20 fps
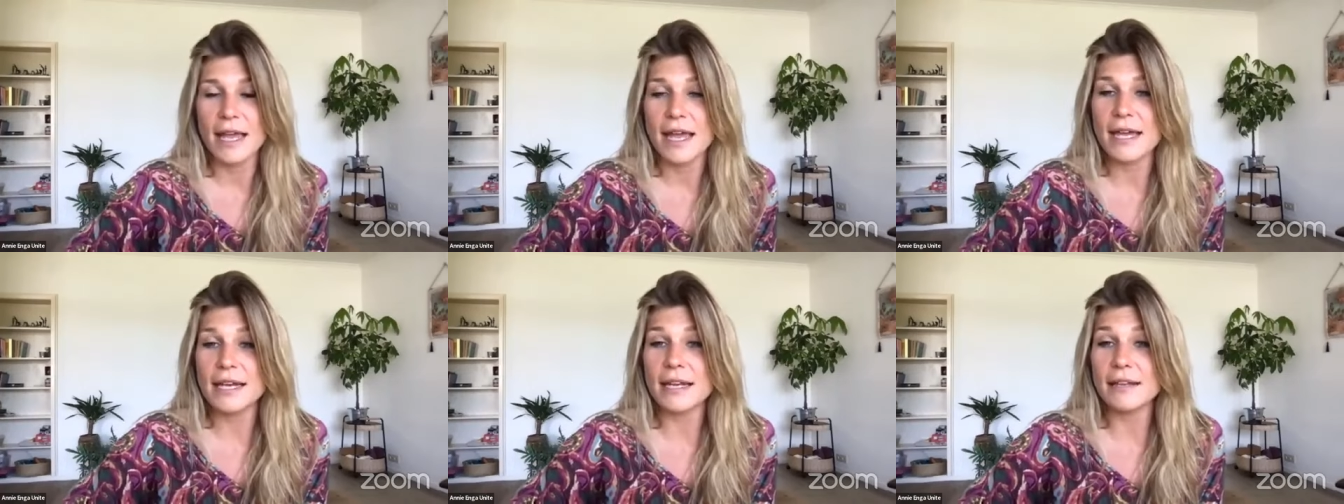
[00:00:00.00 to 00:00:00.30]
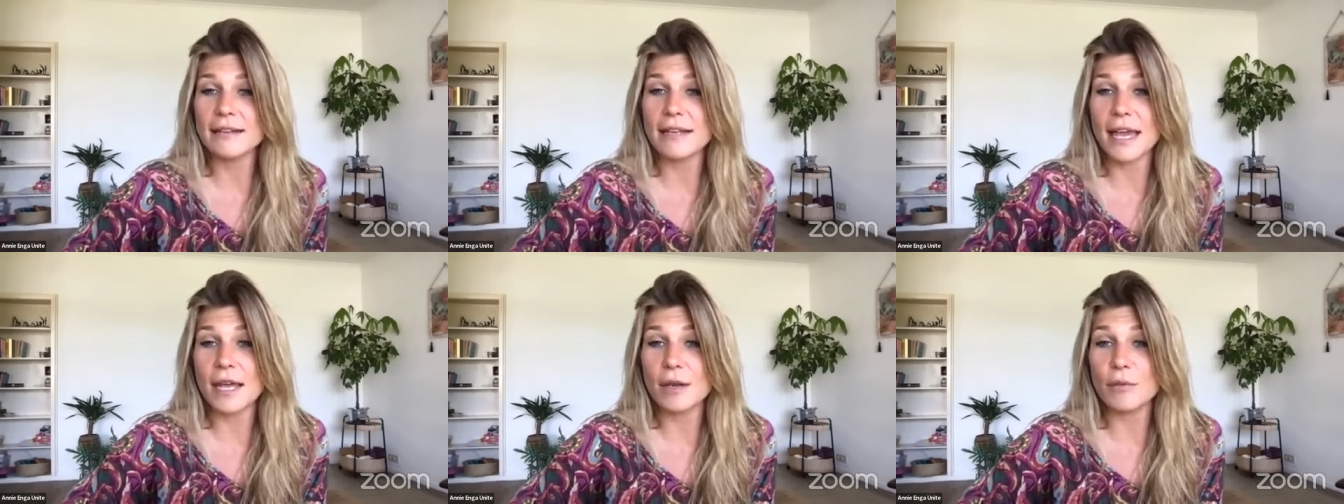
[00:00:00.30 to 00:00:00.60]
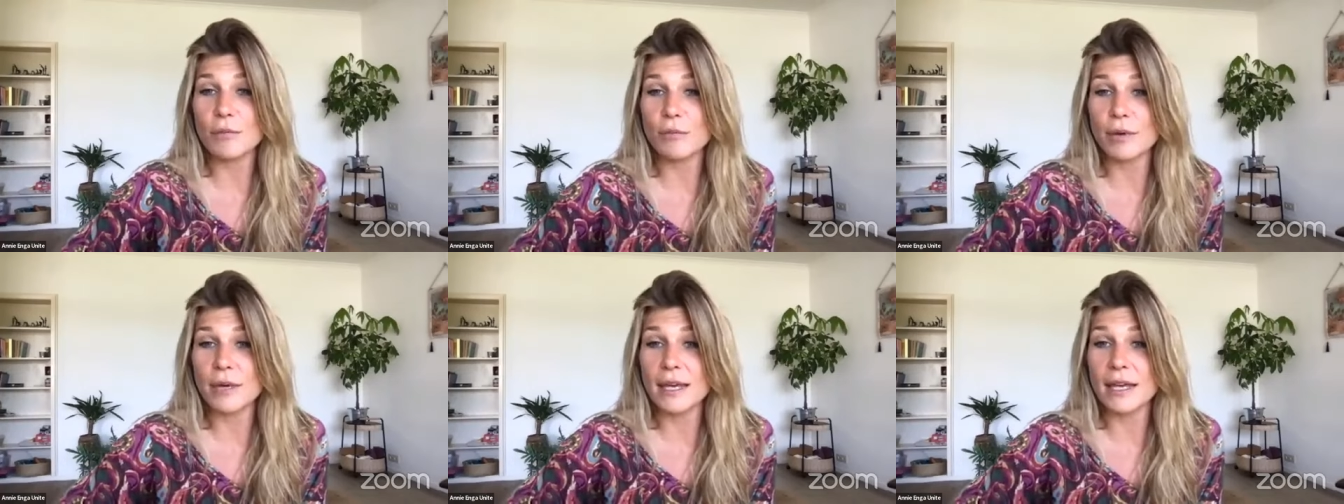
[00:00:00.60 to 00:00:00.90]
And it
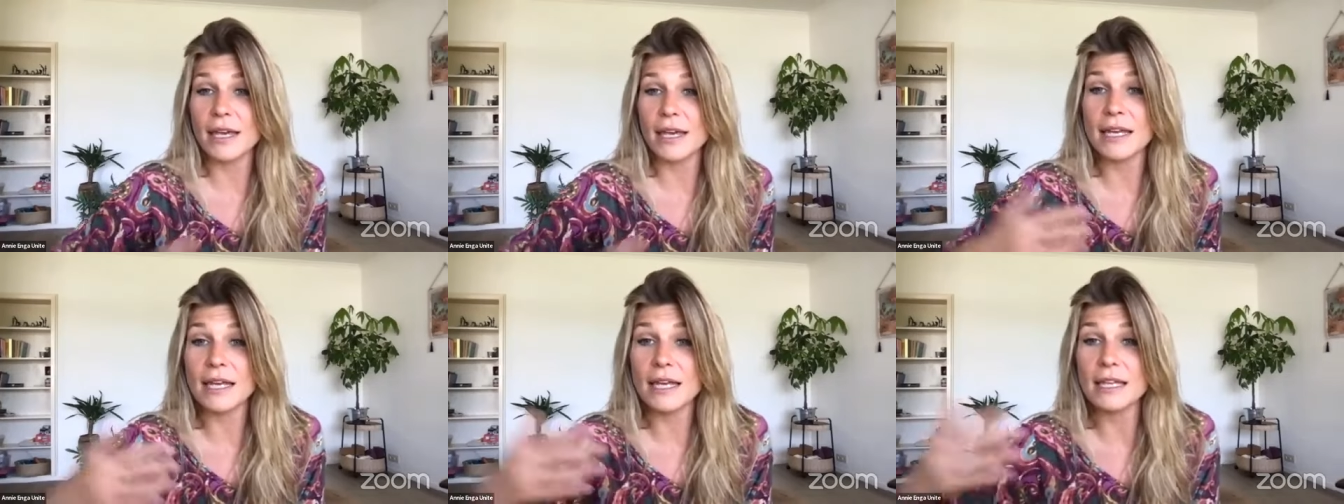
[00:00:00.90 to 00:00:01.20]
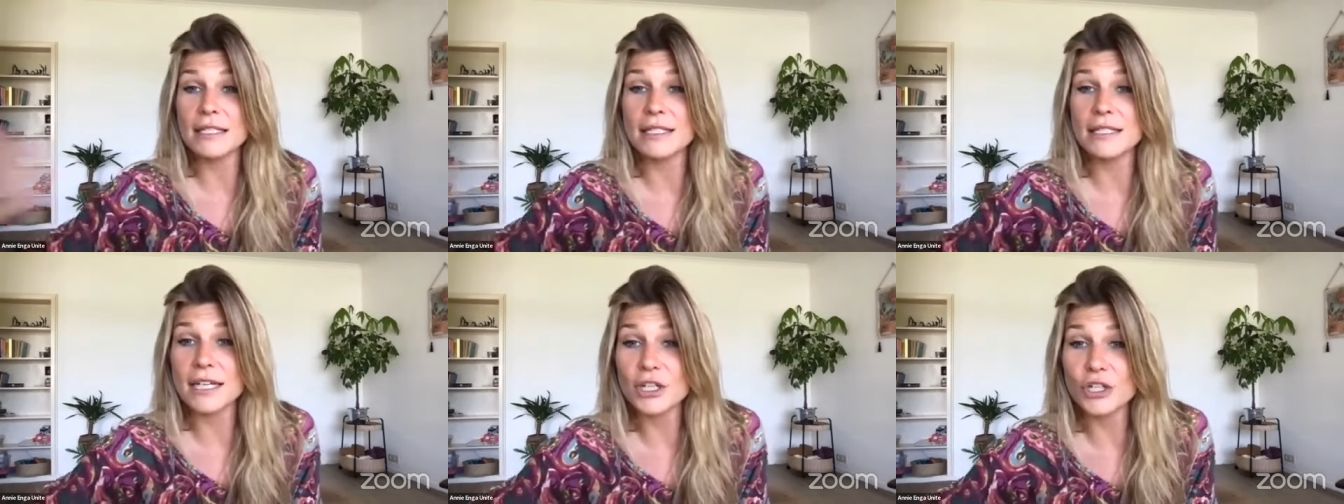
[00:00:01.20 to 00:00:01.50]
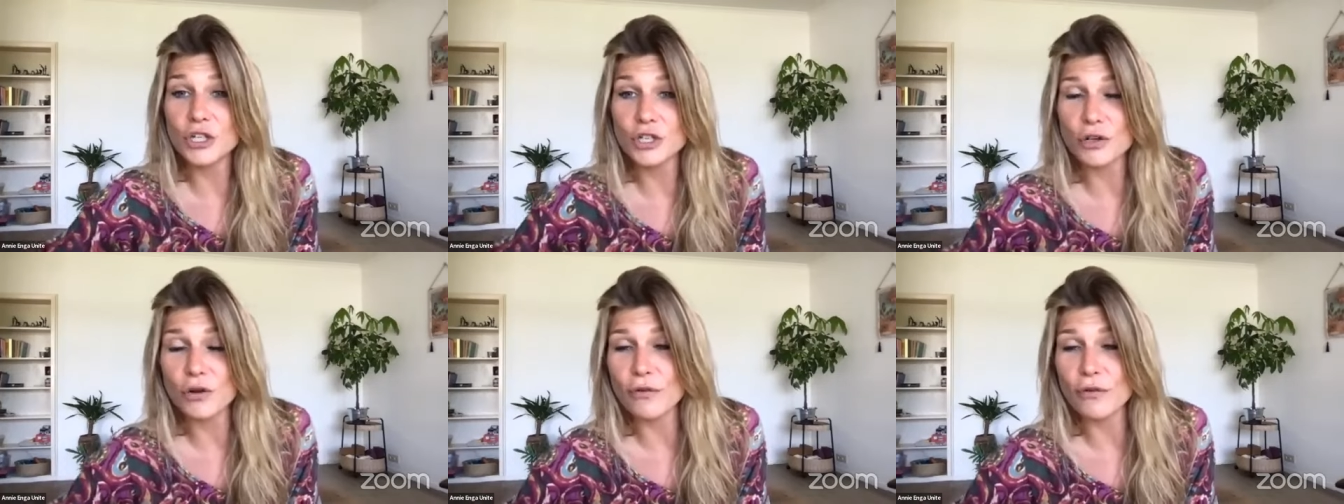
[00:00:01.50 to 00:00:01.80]
can be an
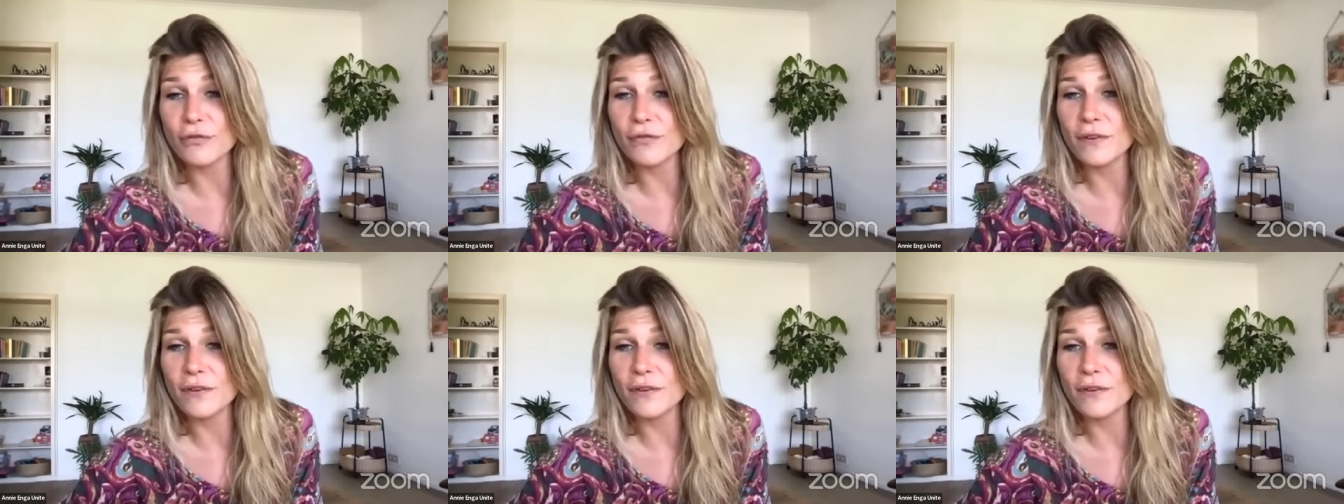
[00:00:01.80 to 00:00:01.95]
additional